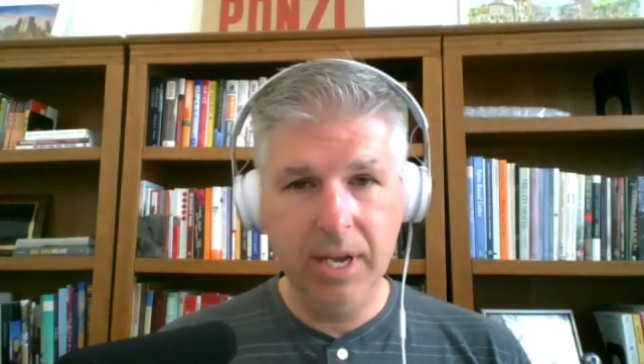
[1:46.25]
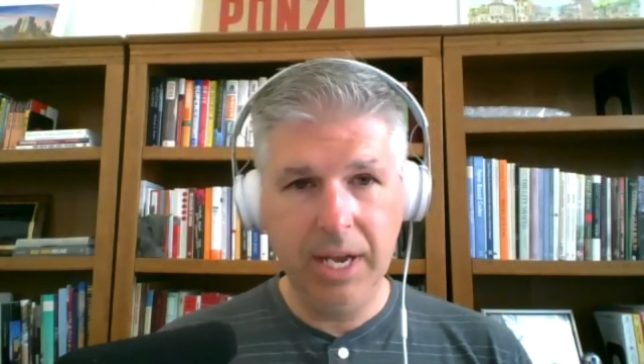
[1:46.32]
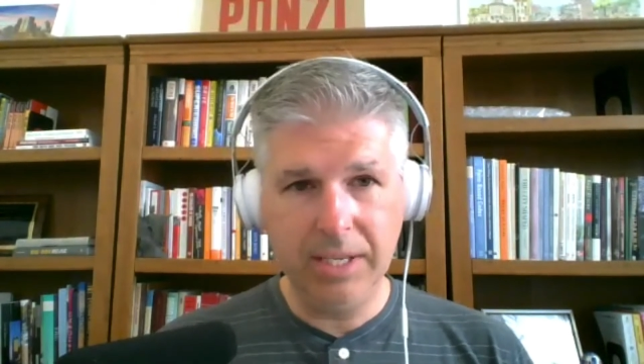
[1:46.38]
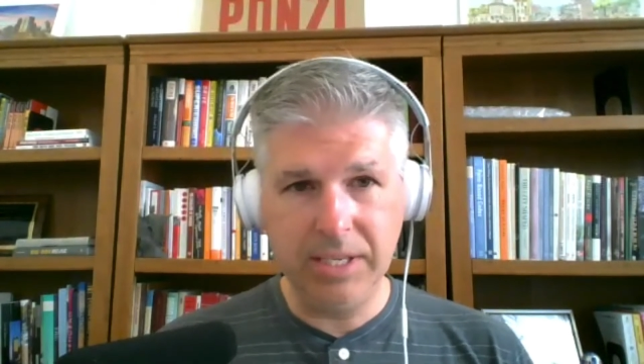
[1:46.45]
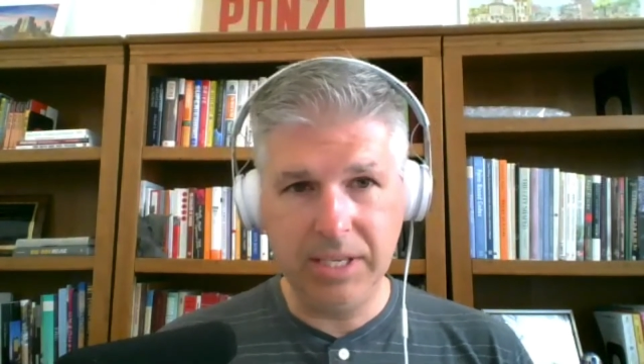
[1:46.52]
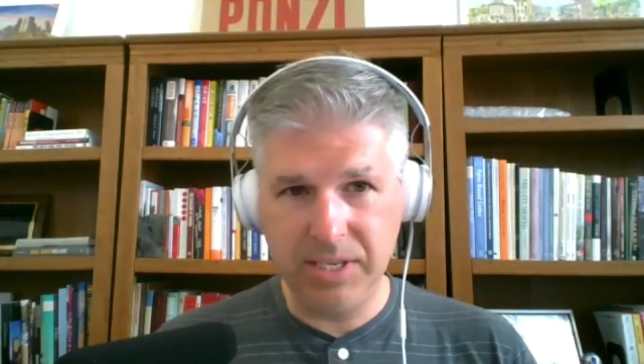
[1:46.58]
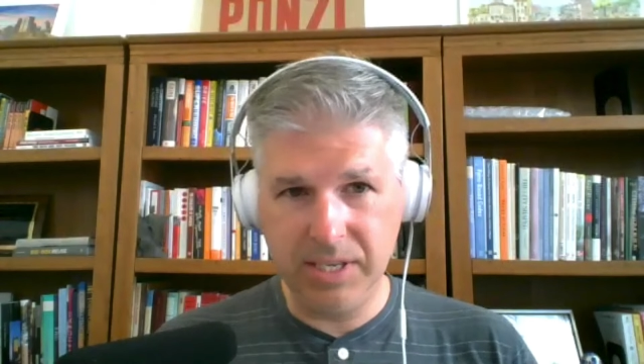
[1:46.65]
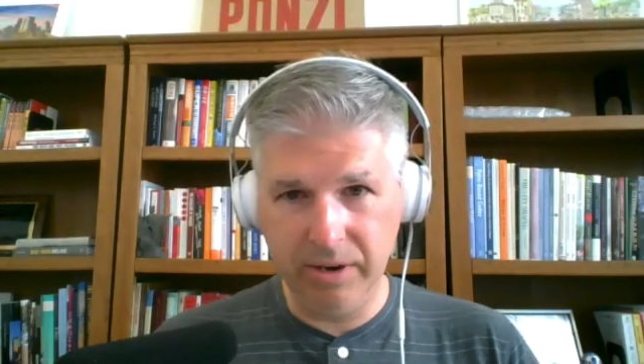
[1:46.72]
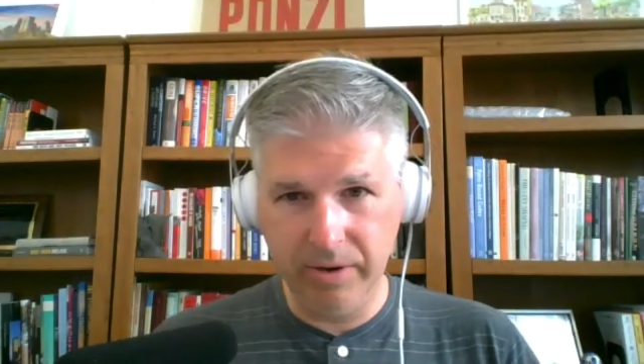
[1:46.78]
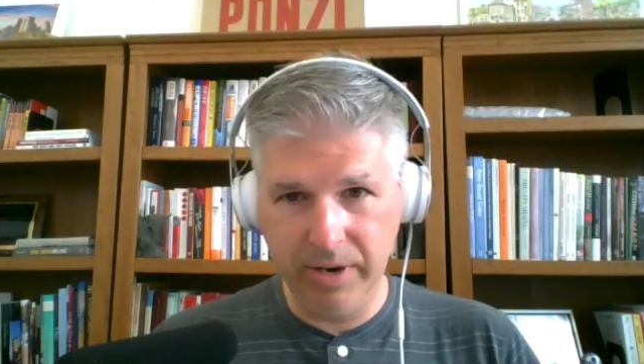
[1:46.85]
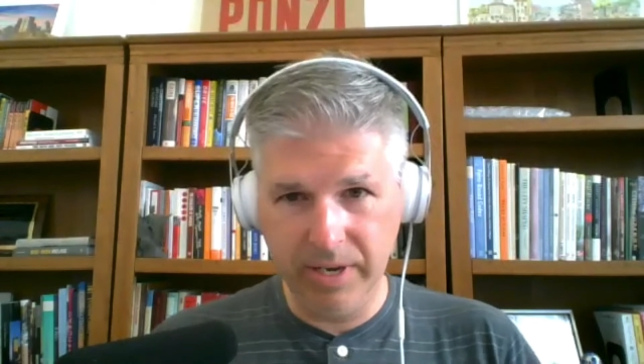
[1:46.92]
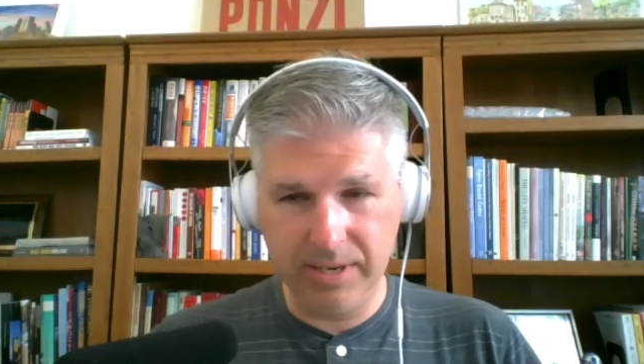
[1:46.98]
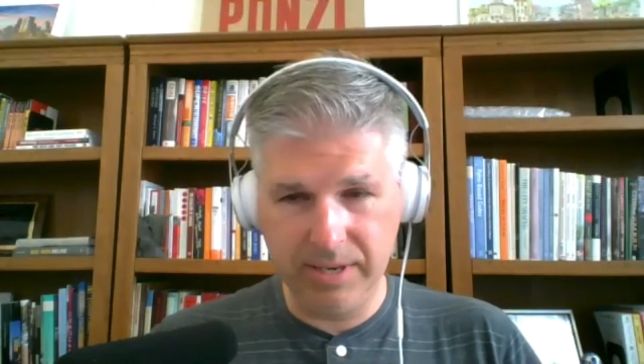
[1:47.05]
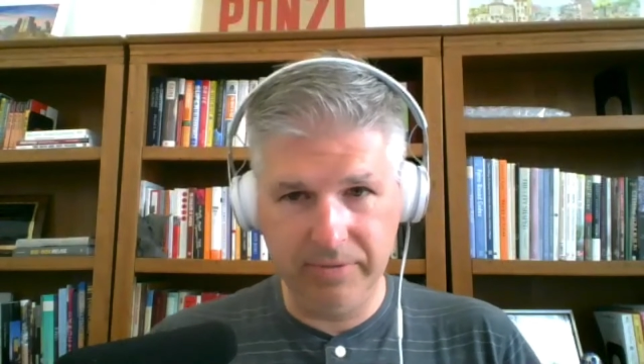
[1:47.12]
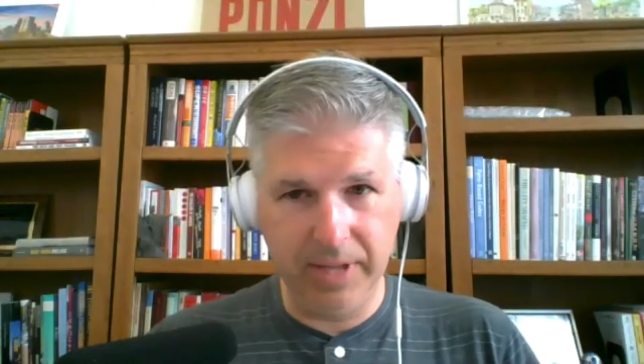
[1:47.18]
It's a
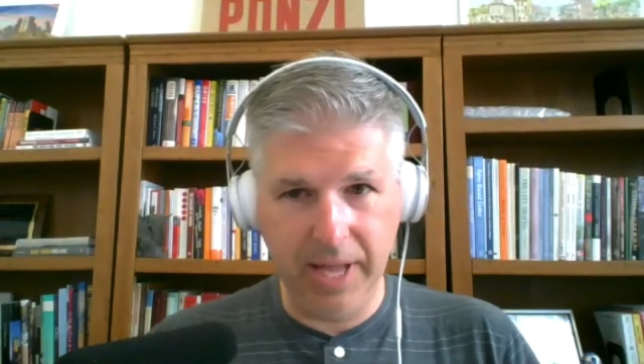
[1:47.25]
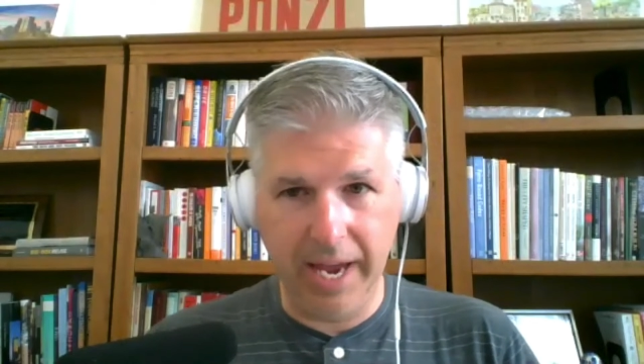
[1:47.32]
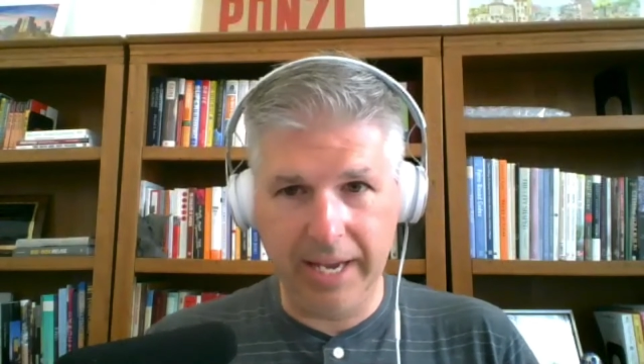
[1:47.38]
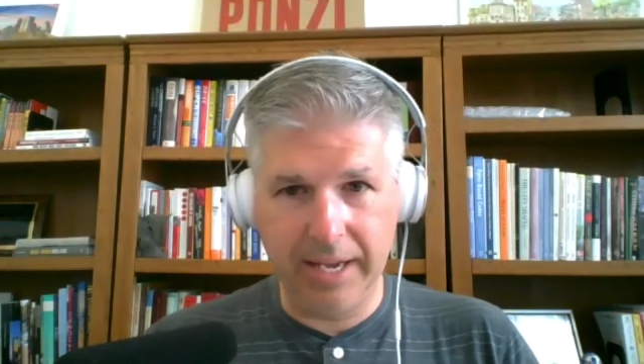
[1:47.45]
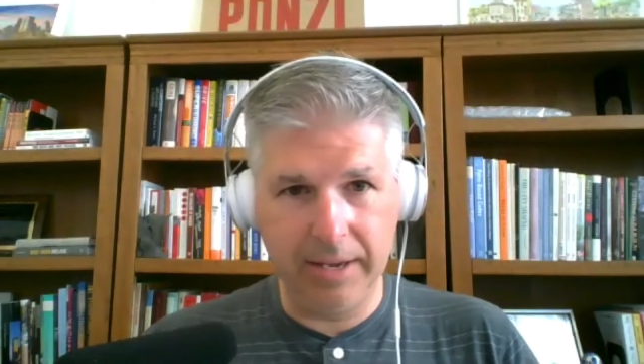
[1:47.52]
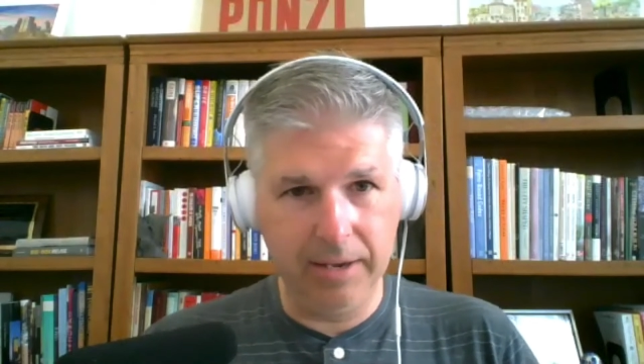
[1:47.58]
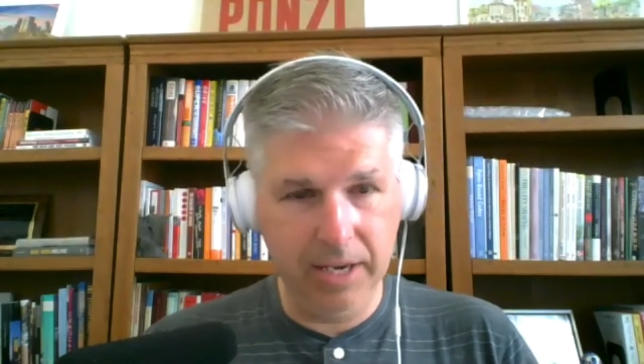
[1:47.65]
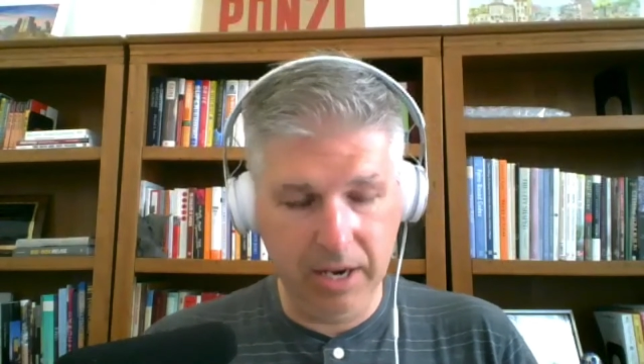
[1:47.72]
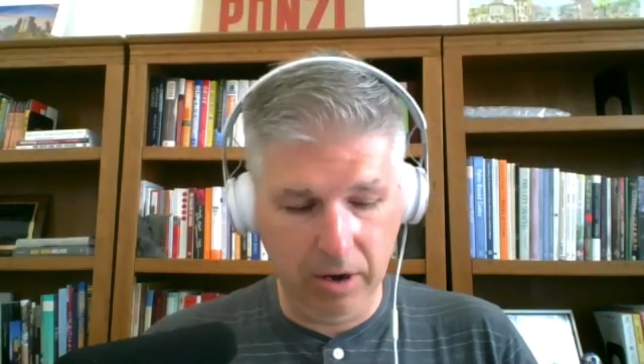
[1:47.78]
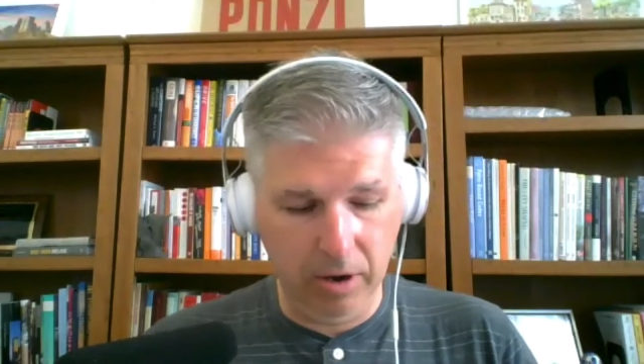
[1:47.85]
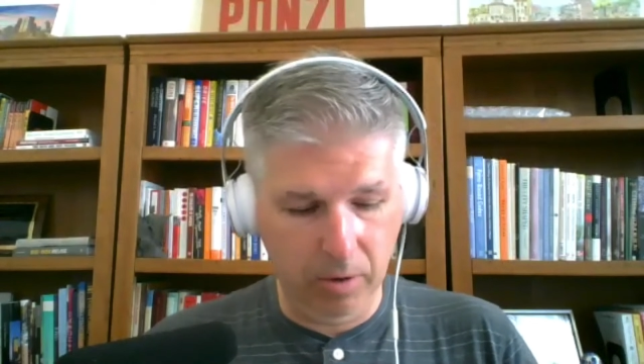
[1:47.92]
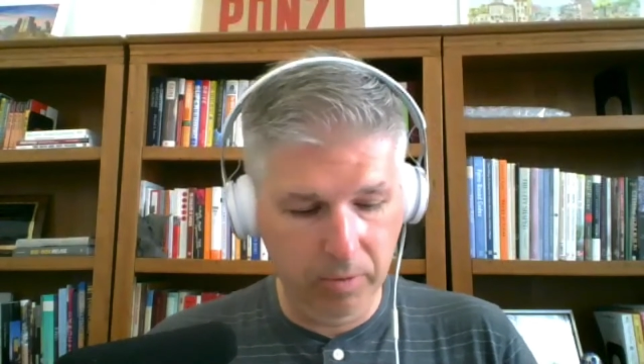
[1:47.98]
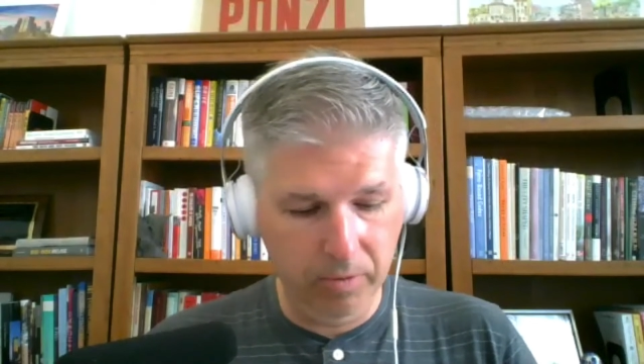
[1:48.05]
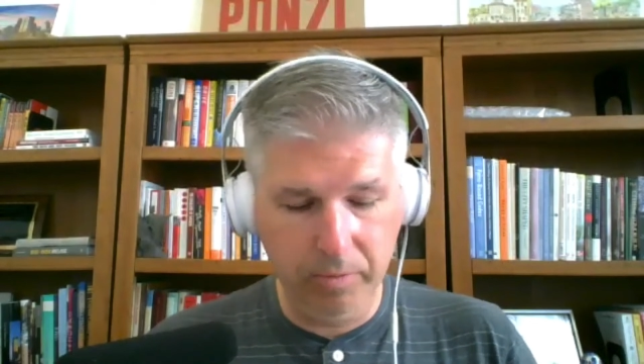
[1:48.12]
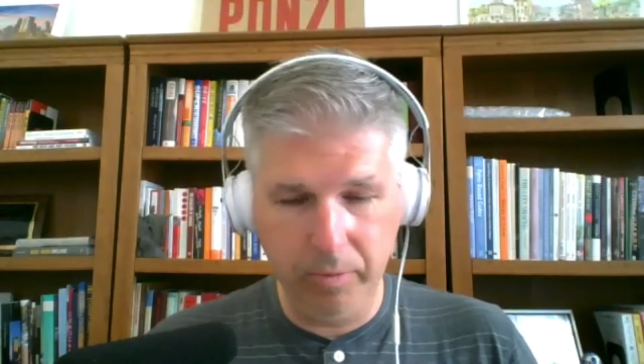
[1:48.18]
series of like,
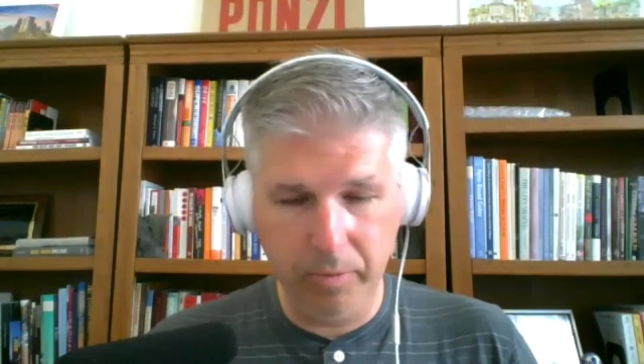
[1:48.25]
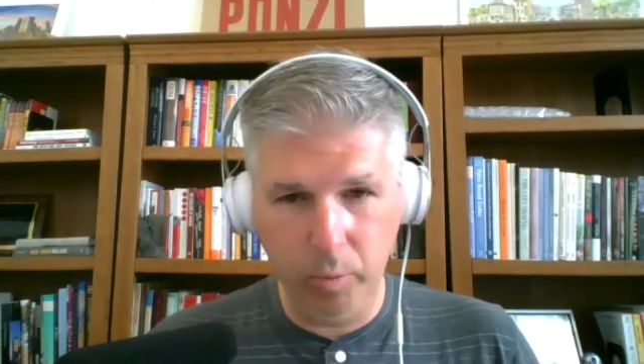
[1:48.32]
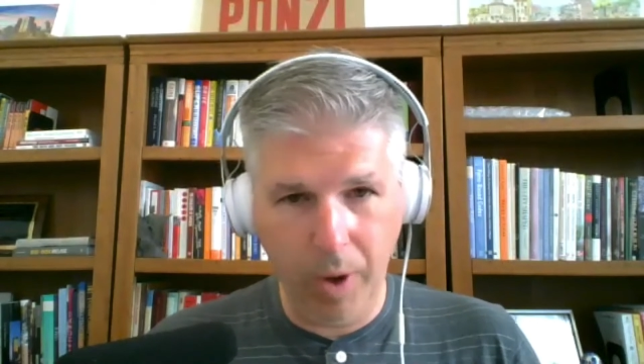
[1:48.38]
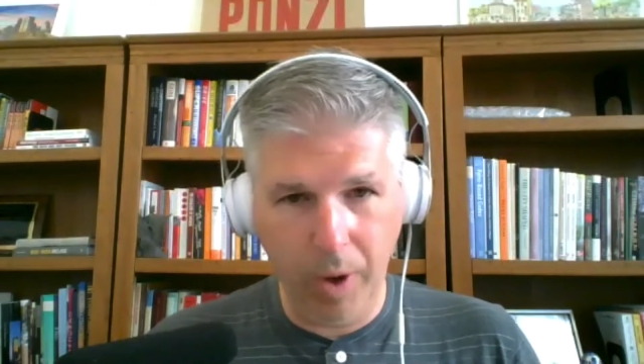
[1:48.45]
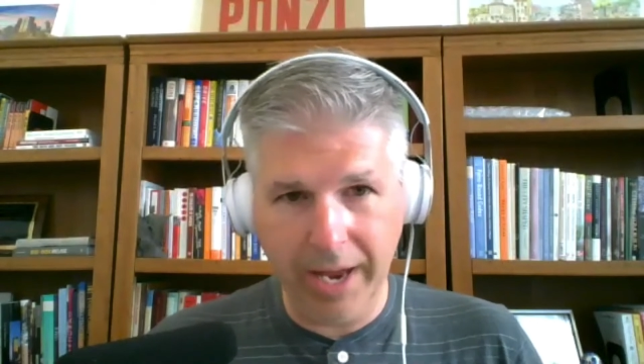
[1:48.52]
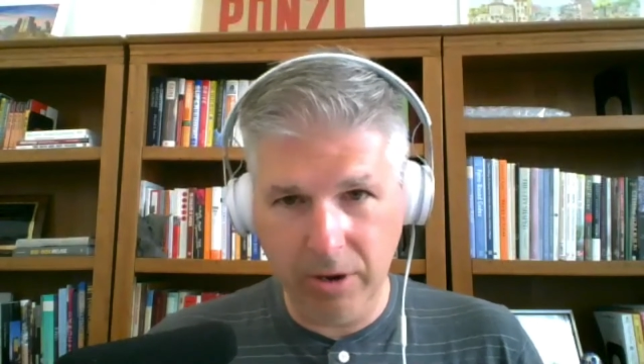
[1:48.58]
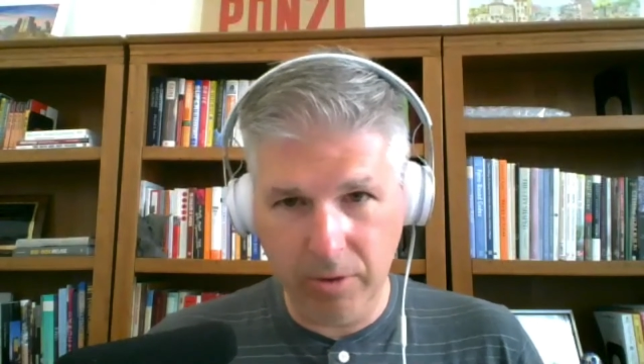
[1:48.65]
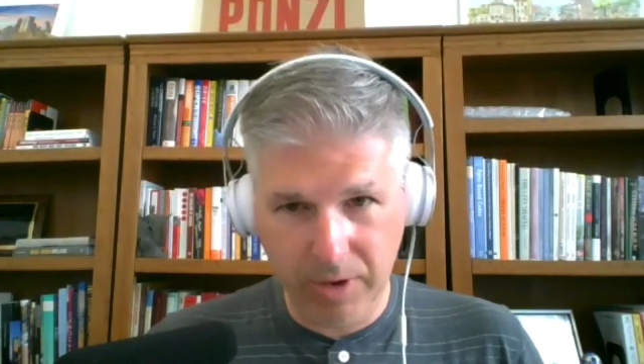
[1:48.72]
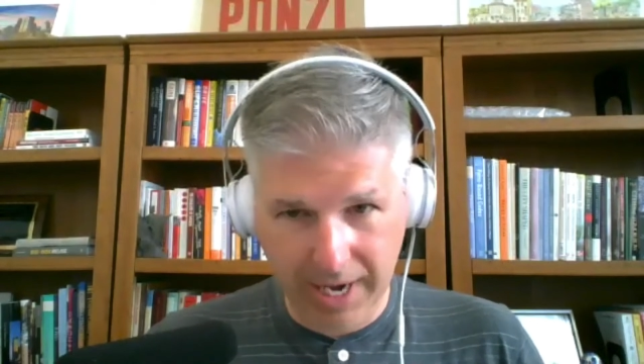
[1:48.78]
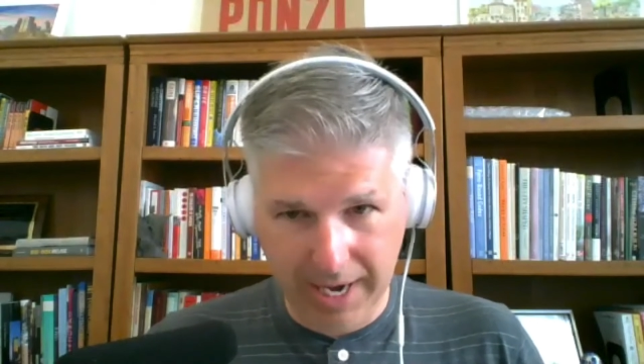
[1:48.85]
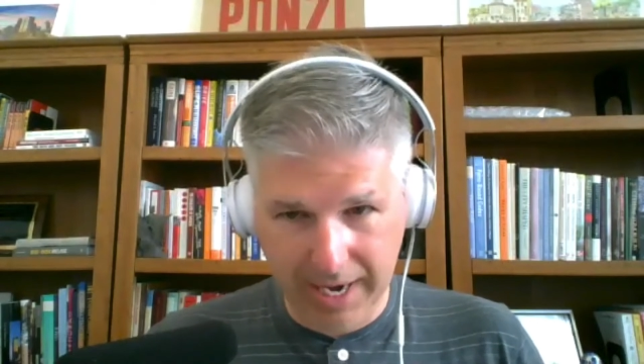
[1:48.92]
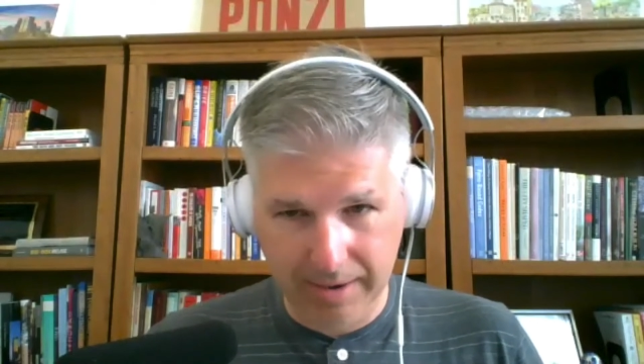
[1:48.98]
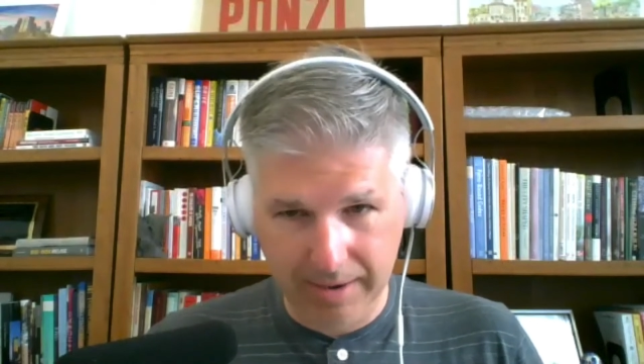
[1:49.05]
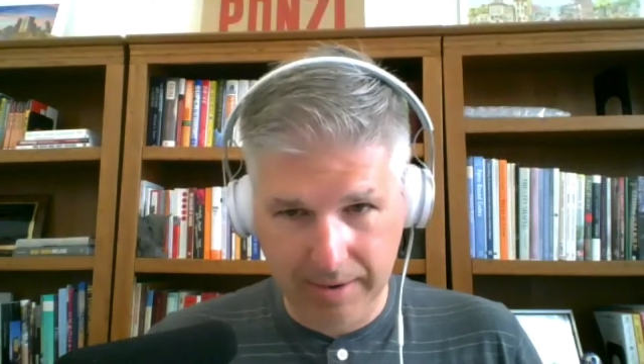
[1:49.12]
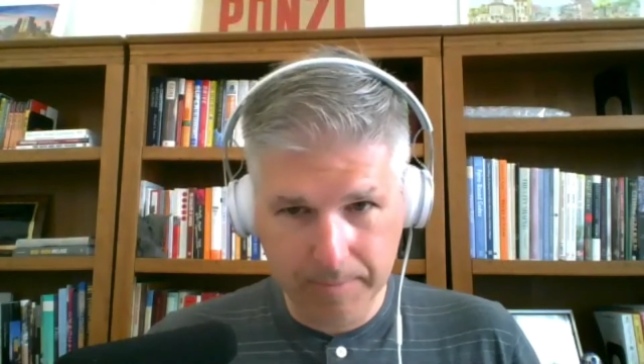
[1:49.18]
why are you
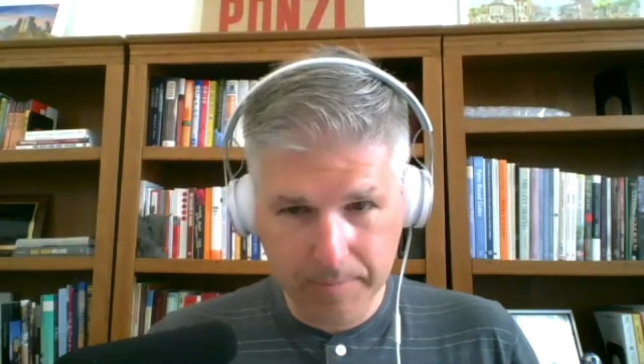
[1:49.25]
getting